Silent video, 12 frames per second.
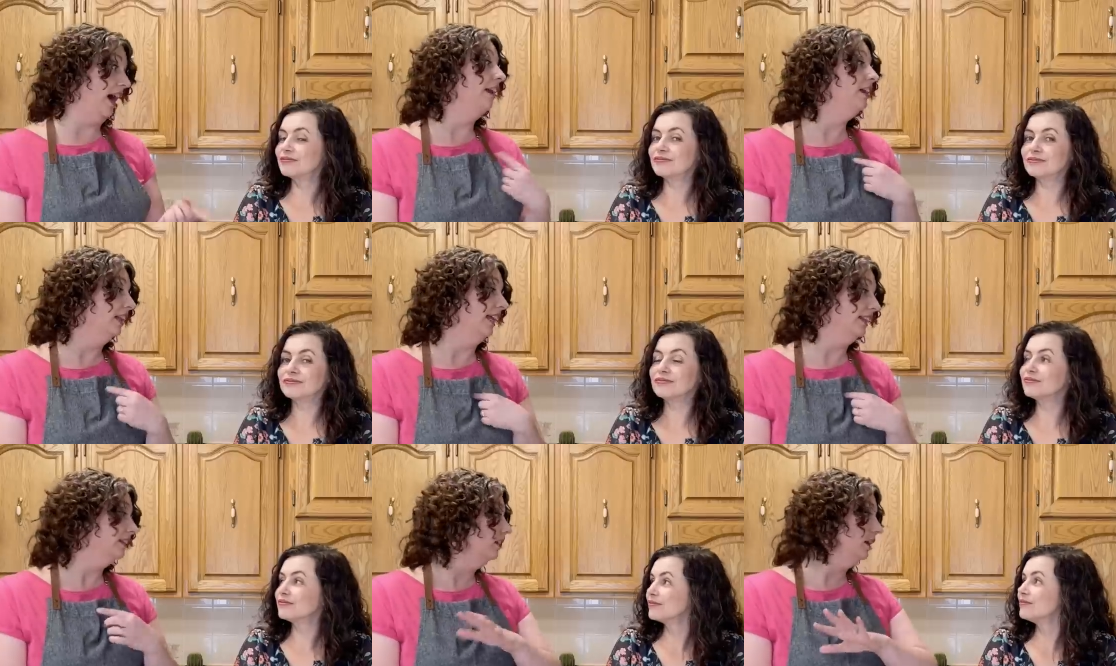Speaker 1: I
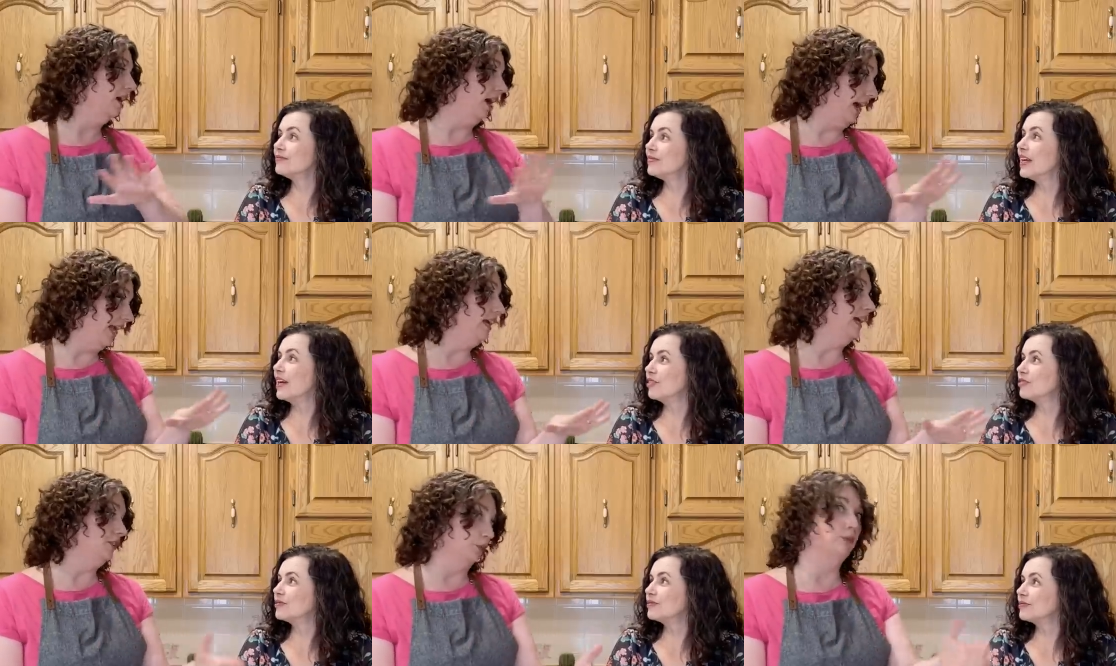like yeah. I
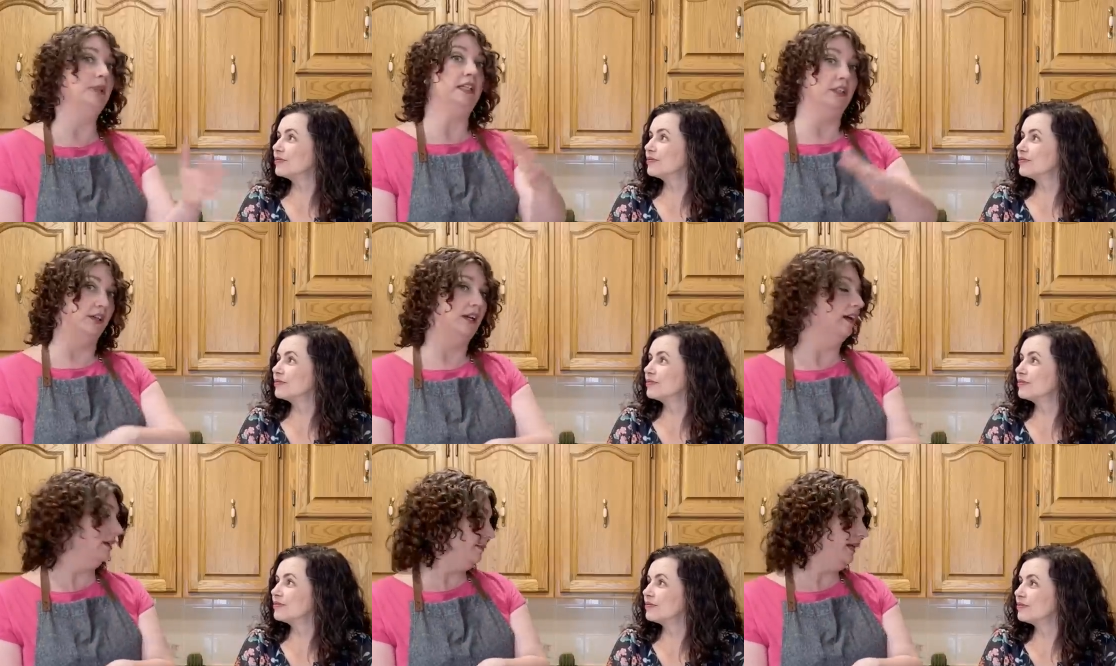had to relearn
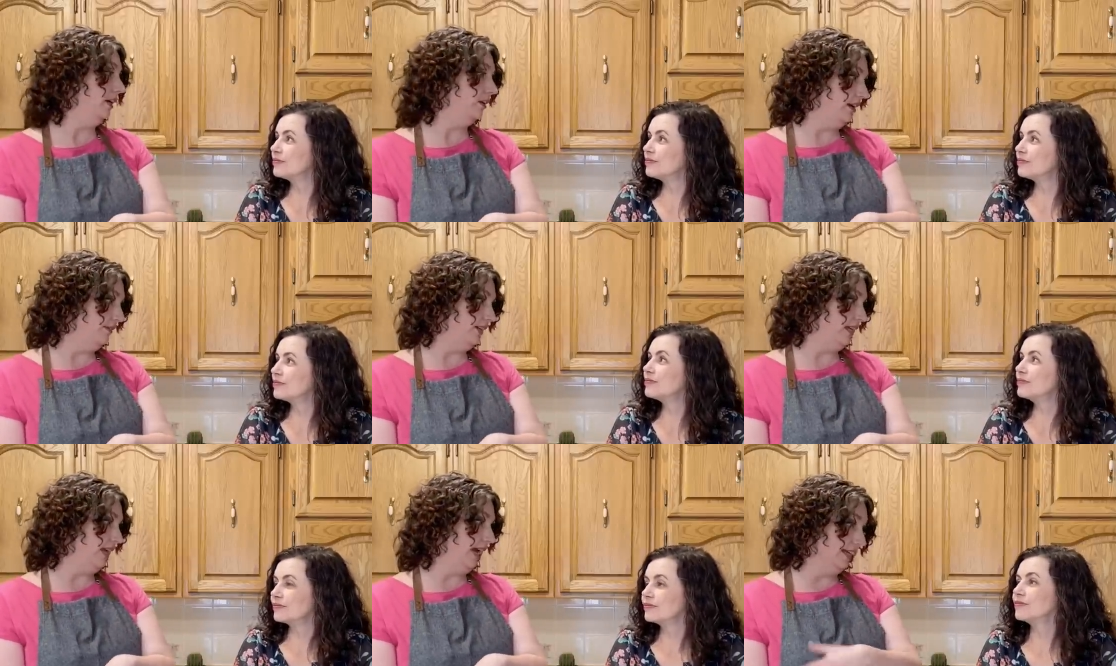how to make
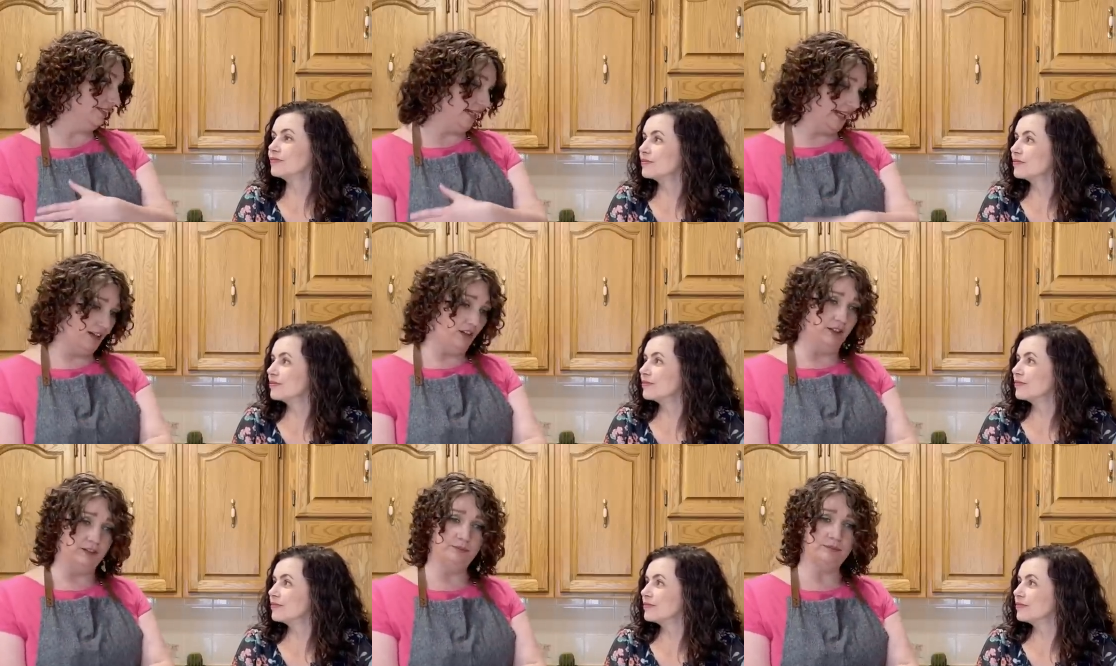gravy as an
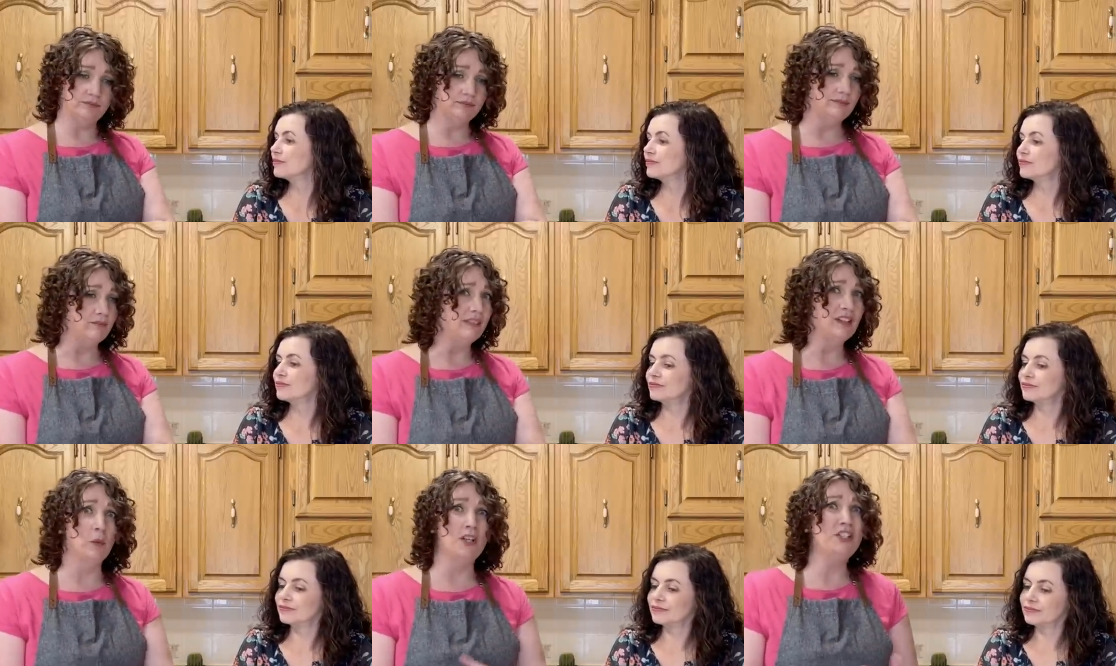adult,
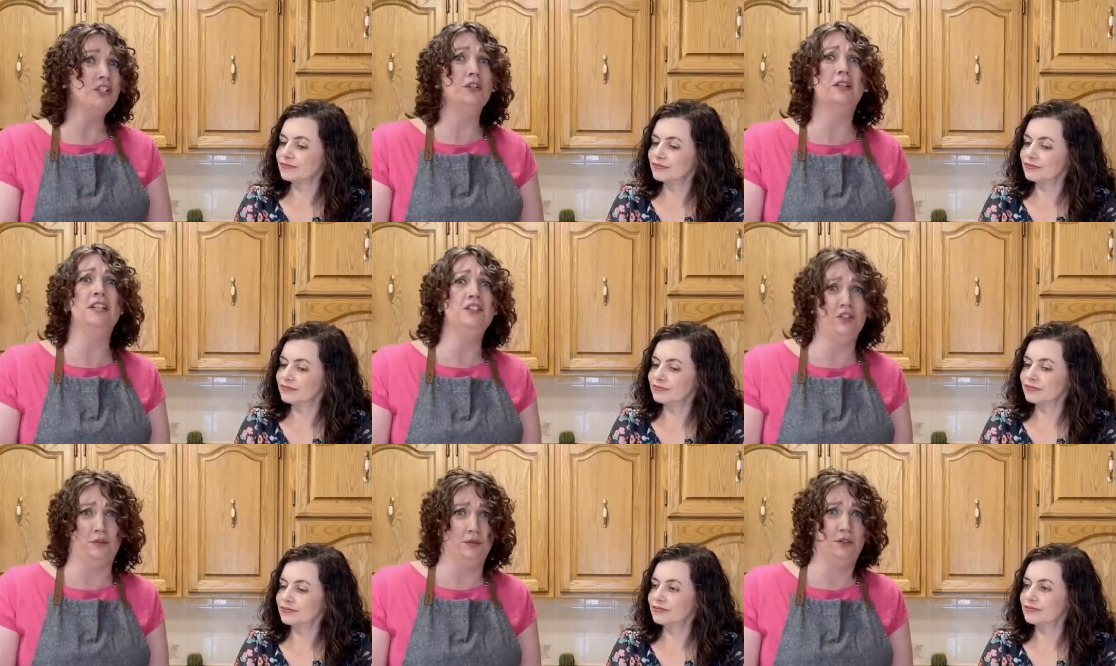watching cooking
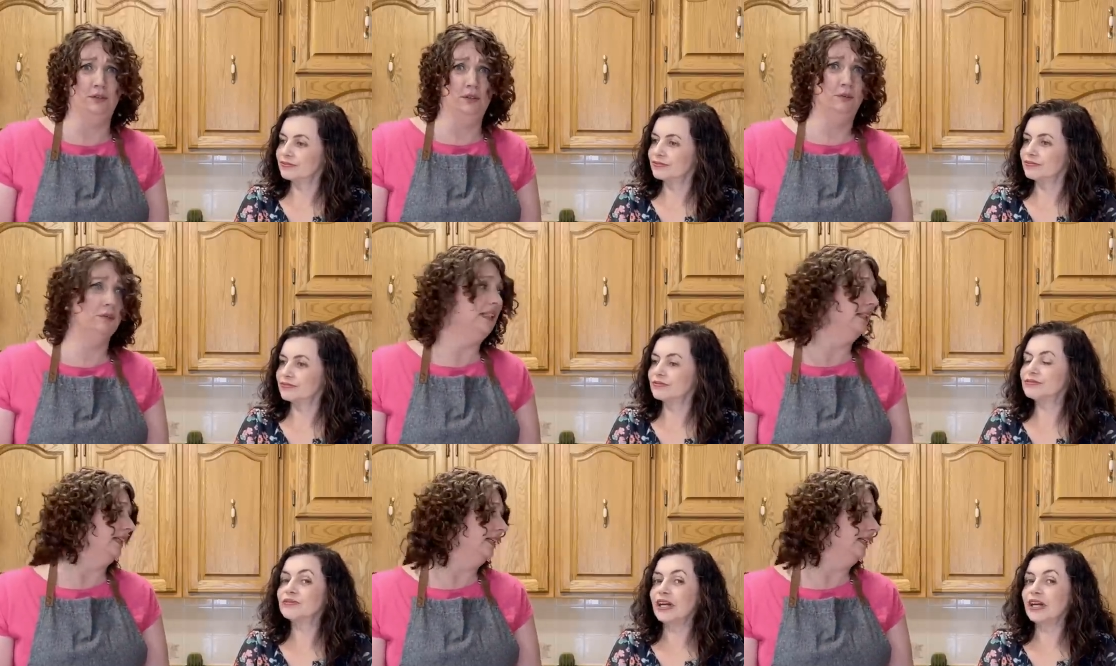shows, really.